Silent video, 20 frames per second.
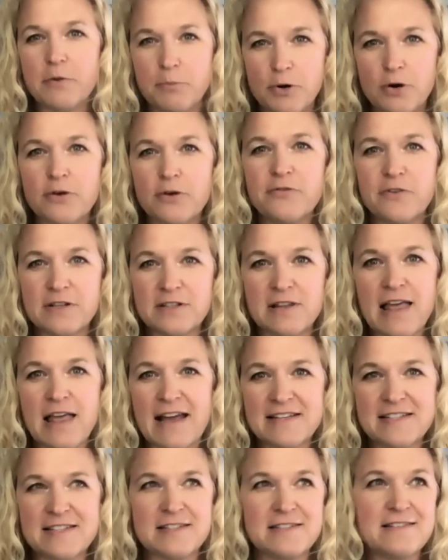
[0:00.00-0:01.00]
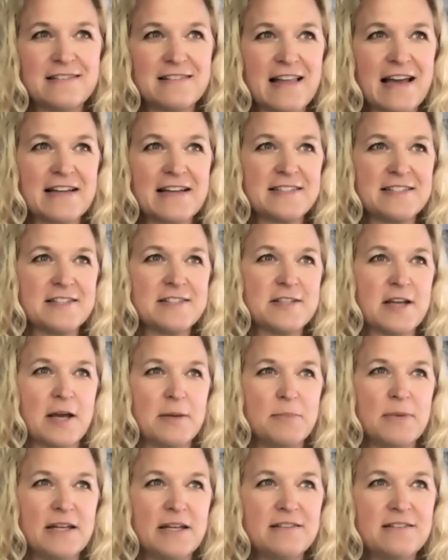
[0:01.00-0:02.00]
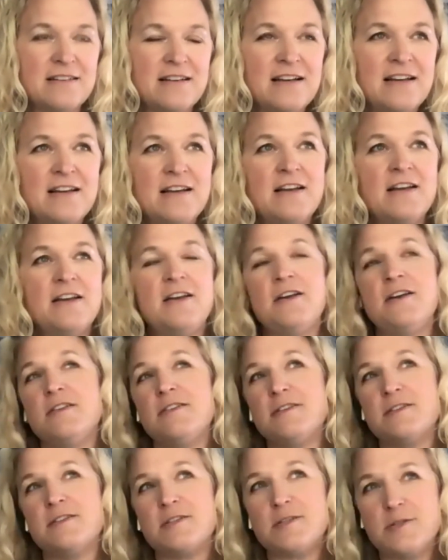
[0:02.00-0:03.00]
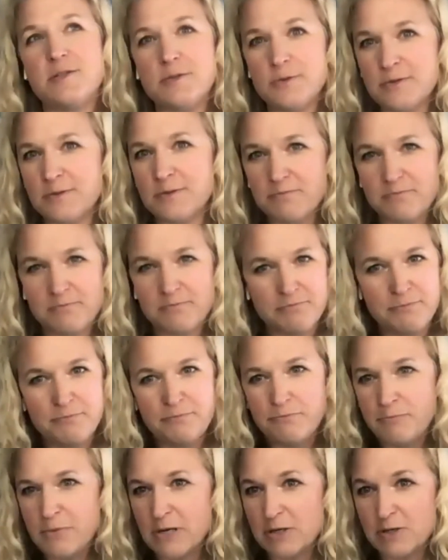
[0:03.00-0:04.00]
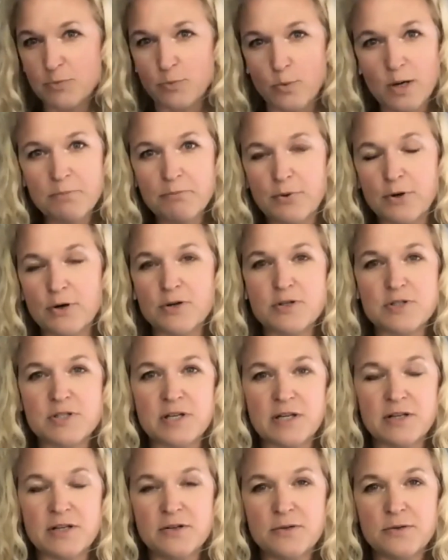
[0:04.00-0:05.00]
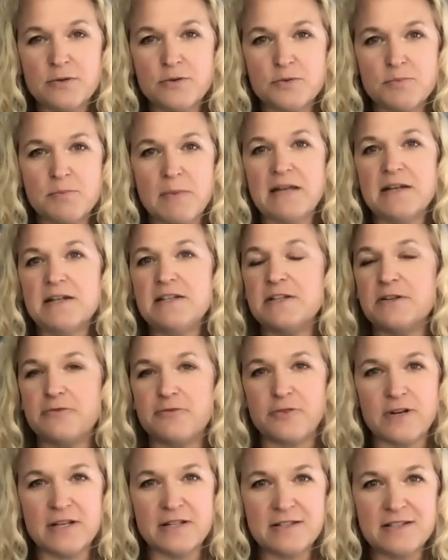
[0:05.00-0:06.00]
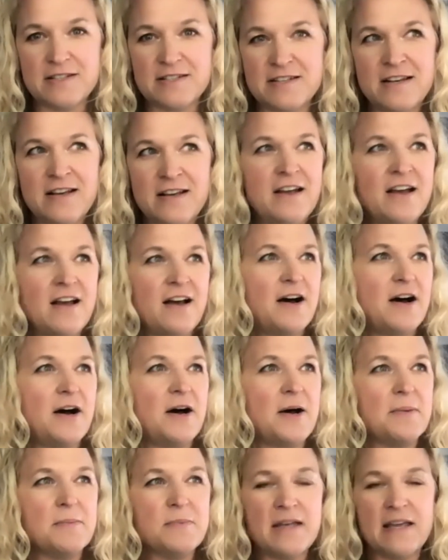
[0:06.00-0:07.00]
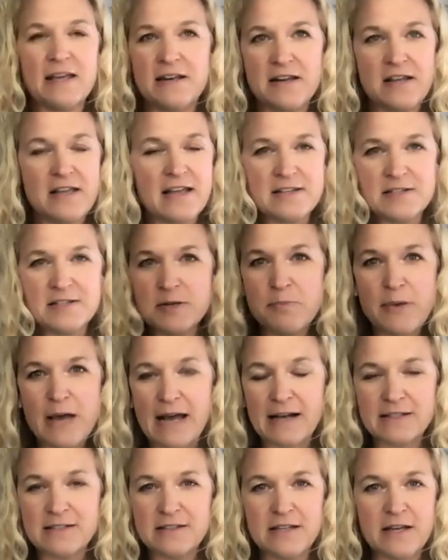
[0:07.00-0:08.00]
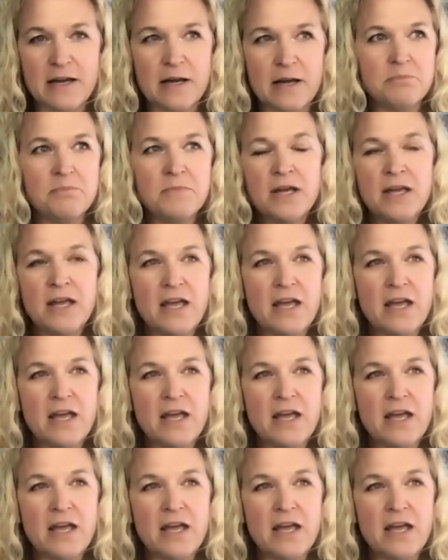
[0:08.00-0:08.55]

of a perfect last assignment. The student picks one person who's made a difference and has impacted them